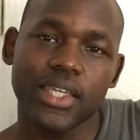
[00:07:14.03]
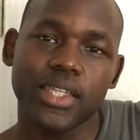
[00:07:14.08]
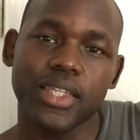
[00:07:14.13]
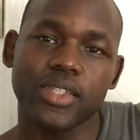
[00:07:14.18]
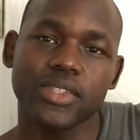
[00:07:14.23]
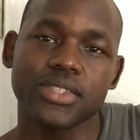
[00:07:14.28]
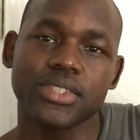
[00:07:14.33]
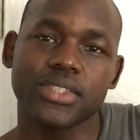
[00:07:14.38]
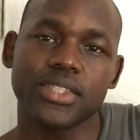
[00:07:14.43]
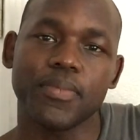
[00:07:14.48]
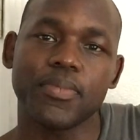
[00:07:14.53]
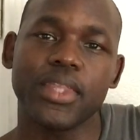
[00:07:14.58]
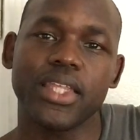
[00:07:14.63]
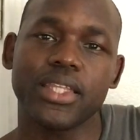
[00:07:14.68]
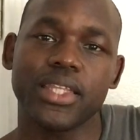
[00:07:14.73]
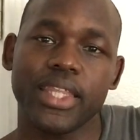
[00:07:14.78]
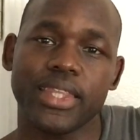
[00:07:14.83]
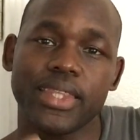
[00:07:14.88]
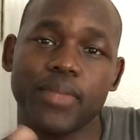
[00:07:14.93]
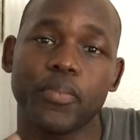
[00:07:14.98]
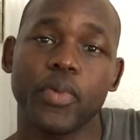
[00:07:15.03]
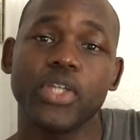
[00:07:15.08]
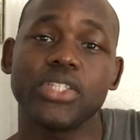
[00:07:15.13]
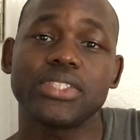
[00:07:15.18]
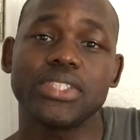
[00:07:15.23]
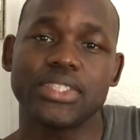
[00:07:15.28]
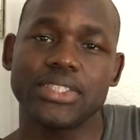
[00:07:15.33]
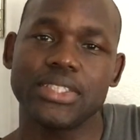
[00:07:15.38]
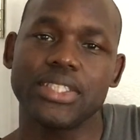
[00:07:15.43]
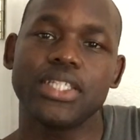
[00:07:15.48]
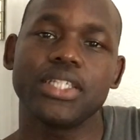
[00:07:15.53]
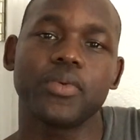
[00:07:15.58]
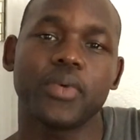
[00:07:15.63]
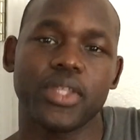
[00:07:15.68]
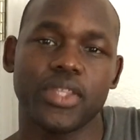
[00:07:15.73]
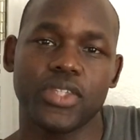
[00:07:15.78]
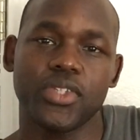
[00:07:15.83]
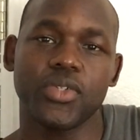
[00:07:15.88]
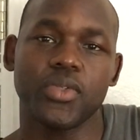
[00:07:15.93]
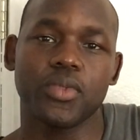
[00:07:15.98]
This is something that the person is dealing
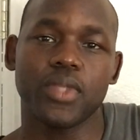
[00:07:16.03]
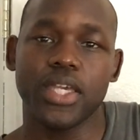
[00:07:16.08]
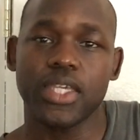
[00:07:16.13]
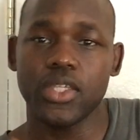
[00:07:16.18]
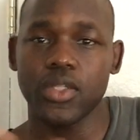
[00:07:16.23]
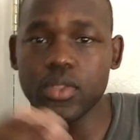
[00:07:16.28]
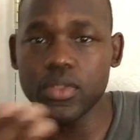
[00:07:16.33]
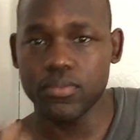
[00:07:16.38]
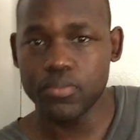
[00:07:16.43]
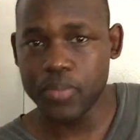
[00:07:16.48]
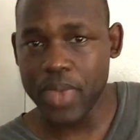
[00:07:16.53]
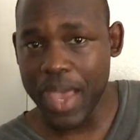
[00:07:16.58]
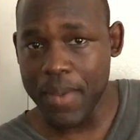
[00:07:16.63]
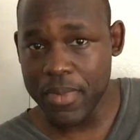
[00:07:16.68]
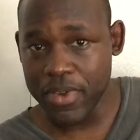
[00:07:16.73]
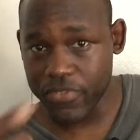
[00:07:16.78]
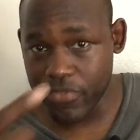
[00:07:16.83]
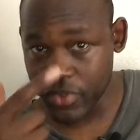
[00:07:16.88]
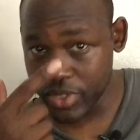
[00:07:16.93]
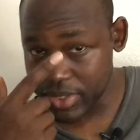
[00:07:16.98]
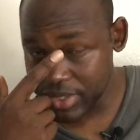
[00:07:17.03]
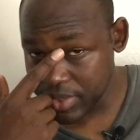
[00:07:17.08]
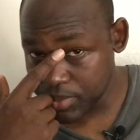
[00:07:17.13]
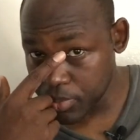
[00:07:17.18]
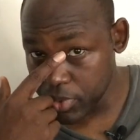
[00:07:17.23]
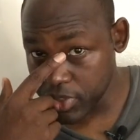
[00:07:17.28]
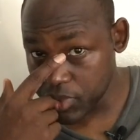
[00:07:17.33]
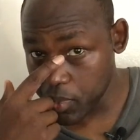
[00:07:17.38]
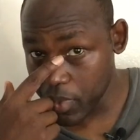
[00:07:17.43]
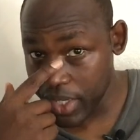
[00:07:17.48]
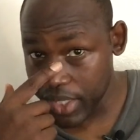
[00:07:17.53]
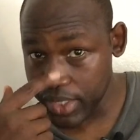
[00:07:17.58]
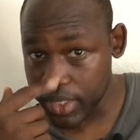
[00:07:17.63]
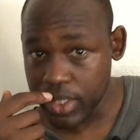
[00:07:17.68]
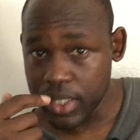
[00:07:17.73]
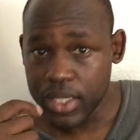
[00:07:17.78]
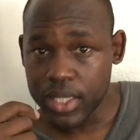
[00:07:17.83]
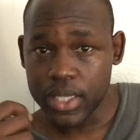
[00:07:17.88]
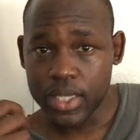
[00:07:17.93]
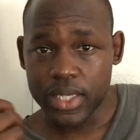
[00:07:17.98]
with too. Like, you, Batman, for instance, Bruce Wayne
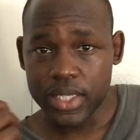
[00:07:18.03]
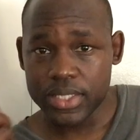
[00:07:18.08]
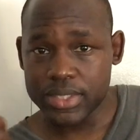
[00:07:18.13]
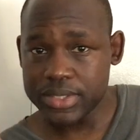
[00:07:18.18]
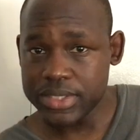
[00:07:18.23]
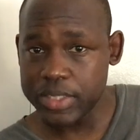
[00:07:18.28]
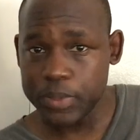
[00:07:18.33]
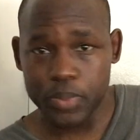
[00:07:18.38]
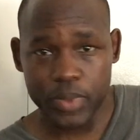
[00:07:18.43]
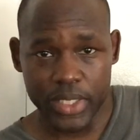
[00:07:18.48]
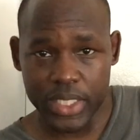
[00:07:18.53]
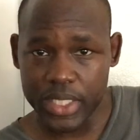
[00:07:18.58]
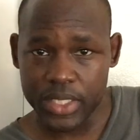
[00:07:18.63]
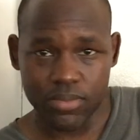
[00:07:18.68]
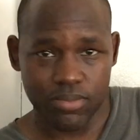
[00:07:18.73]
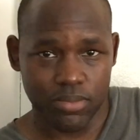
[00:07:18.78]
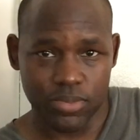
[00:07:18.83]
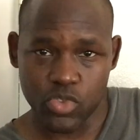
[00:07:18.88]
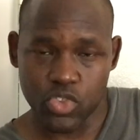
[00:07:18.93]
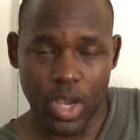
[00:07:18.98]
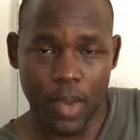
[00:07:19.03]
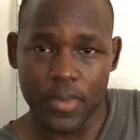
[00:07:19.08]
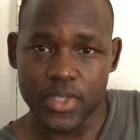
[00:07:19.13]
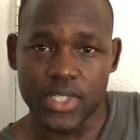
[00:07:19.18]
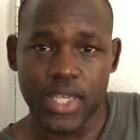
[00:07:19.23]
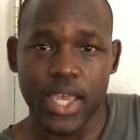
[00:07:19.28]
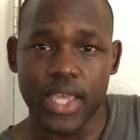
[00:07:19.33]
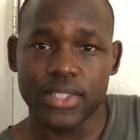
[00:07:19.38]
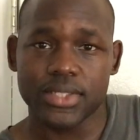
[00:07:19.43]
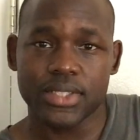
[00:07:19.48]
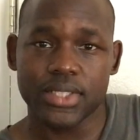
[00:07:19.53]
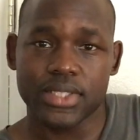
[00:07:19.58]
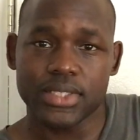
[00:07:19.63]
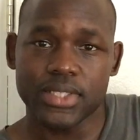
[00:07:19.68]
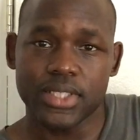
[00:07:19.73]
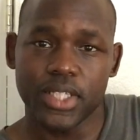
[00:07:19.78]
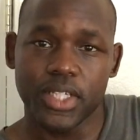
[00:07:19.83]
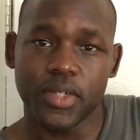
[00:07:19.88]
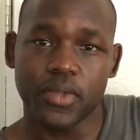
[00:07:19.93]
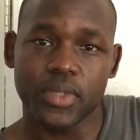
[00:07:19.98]
is deeply traumatized. He's
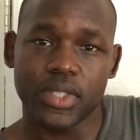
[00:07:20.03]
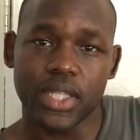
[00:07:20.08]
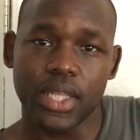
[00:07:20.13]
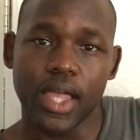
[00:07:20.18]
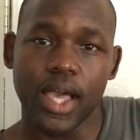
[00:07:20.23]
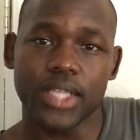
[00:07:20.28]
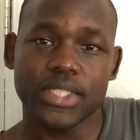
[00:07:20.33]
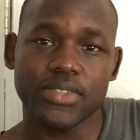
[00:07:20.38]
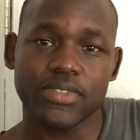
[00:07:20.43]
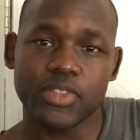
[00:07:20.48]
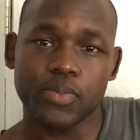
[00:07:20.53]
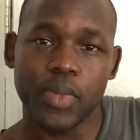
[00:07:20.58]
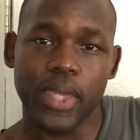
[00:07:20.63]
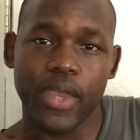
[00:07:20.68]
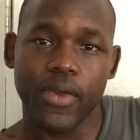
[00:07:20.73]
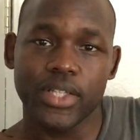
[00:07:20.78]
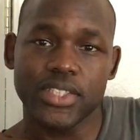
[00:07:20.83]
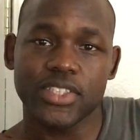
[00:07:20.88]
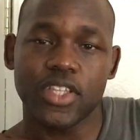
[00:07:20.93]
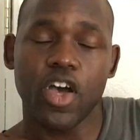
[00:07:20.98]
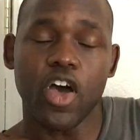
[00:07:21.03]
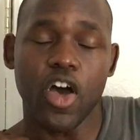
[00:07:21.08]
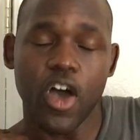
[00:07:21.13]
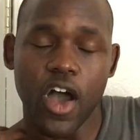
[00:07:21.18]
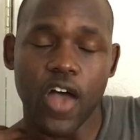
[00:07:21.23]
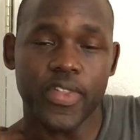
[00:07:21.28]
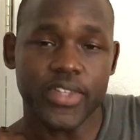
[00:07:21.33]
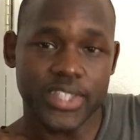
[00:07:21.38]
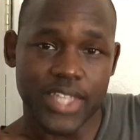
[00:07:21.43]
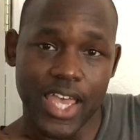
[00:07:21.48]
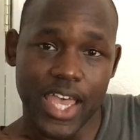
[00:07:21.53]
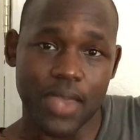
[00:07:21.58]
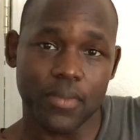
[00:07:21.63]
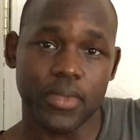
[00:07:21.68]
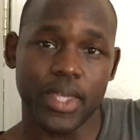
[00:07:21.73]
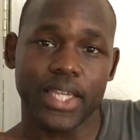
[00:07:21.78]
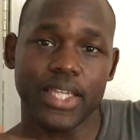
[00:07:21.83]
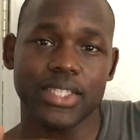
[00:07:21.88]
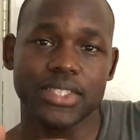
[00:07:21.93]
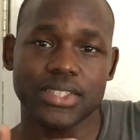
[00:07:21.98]
dealing with the loss of his parents all the time.
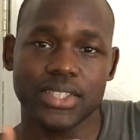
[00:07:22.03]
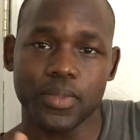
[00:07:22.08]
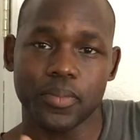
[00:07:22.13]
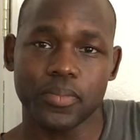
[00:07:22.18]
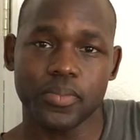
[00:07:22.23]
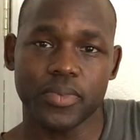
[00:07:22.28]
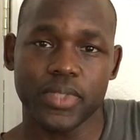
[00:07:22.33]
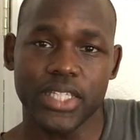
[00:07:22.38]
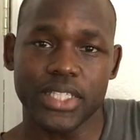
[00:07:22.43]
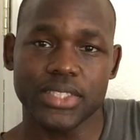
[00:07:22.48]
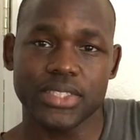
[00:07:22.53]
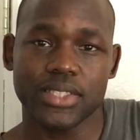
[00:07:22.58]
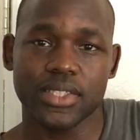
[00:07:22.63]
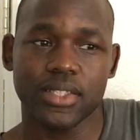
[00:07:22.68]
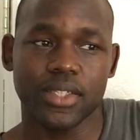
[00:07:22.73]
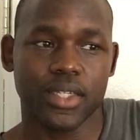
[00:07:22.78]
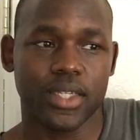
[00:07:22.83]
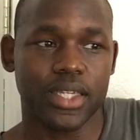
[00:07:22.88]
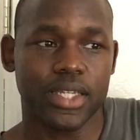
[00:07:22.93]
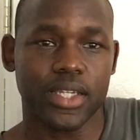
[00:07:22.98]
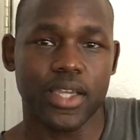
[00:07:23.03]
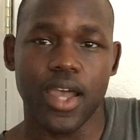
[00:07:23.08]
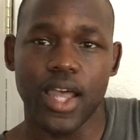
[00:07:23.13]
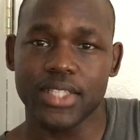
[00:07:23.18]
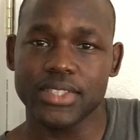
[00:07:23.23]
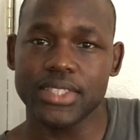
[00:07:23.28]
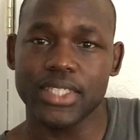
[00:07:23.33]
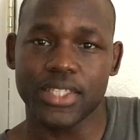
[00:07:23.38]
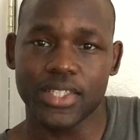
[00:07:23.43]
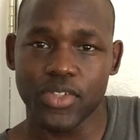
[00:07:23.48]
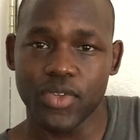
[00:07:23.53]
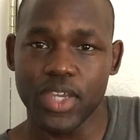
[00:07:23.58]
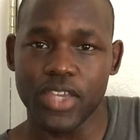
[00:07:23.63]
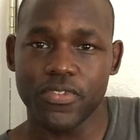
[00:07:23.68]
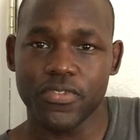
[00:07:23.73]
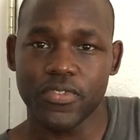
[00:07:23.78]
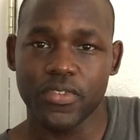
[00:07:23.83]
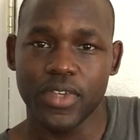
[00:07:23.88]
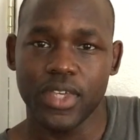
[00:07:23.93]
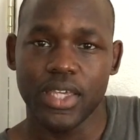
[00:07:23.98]
Like, he's in constant
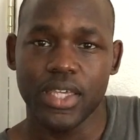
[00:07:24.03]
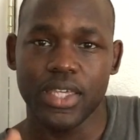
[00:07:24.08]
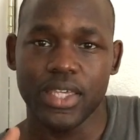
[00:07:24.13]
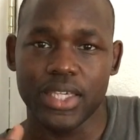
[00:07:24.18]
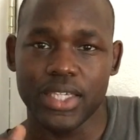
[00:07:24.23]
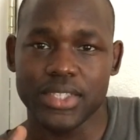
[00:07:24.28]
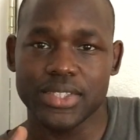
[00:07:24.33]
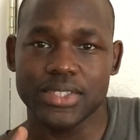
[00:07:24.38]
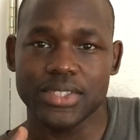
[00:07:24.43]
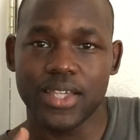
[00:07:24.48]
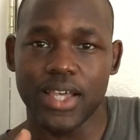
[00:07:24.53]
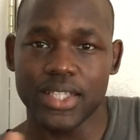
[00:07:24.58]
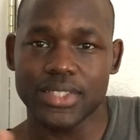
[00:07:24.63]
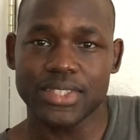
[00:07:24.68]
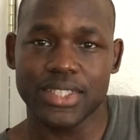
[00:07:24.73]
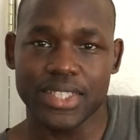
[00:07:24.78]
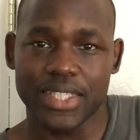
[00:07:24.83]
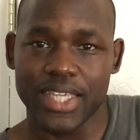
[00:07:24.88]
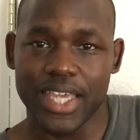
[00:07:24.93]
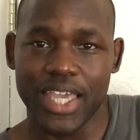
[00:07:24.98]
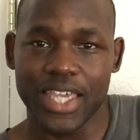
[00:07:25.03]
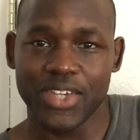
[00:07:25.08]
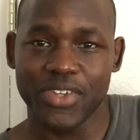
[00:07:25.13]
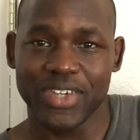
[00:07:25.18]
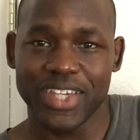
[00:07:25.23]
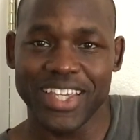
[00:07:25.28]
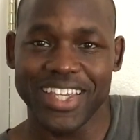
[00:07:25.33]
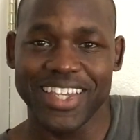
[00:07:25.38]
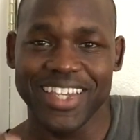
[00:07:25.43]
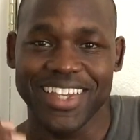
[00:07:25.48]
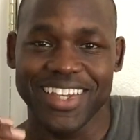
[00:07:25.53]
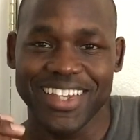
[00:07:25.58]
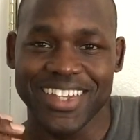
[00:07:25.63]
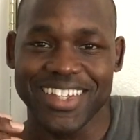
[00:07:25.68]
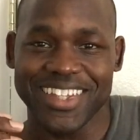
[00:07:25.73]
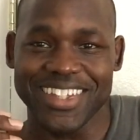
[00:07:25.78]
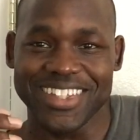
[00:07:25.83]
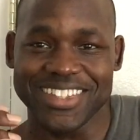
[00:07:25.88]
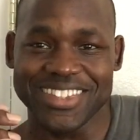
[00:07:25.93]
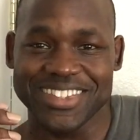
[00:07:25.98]
grief. He's constantly angry.
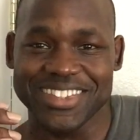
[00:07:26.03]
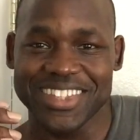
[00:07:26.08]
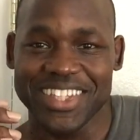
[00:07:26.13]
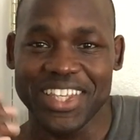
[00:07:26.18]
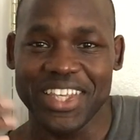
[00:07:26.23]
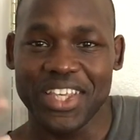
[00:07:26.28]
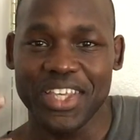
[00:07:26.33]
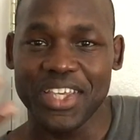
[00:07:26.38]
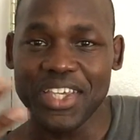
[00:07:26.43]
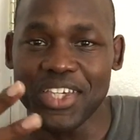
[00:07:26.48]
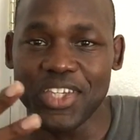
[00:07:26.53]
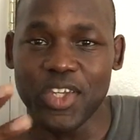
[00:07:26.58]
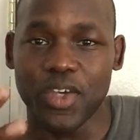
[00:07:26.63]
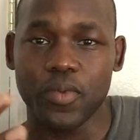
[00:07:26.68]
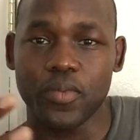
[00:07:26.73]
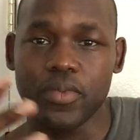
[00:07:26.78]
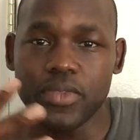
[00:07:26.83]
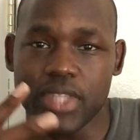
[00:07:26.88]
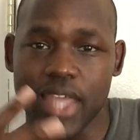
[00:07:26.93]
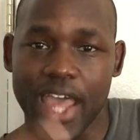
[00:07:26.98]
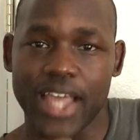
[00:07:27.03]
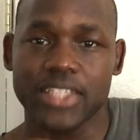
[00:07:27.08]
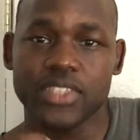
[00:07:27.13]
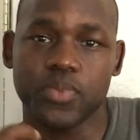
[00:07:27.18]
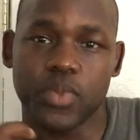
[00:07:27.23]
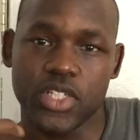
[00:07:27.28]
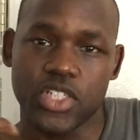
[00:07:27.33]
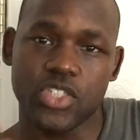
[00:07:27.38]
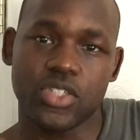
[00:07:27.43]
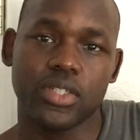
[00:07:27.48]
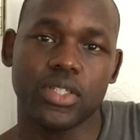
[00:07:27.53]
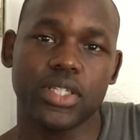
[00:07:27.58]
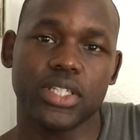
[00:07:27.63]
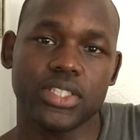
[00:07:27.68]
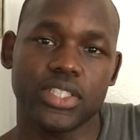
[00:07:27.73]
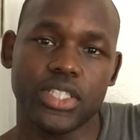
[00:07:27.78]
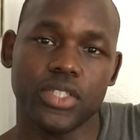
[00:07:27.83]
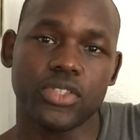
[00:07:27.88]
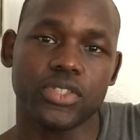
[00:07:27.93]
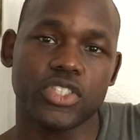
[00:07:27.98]
He's, you know, that is what
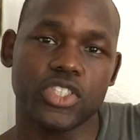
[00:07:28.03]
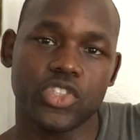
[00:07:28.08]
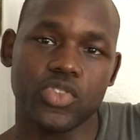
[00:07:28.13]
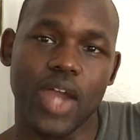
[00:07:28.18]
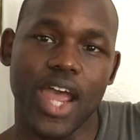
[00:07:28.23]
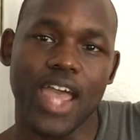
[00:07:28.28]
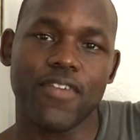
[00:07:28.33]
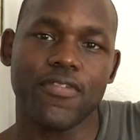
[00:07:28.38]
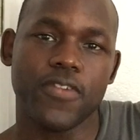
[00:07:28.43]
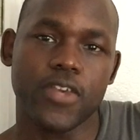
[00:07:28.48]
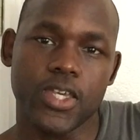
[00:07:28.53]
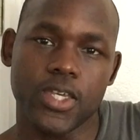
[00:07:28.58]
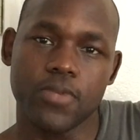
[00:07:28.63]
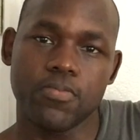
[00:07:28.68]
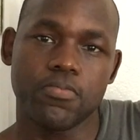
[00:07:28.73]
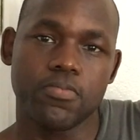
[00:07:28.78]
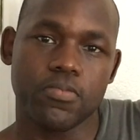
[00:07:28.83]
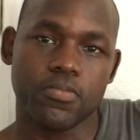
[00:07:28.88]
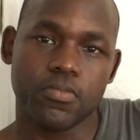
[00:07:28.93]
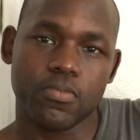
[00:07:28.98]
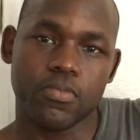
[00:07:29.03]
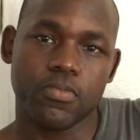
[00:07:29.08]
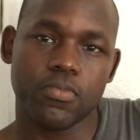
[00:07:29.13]
continues to drive him.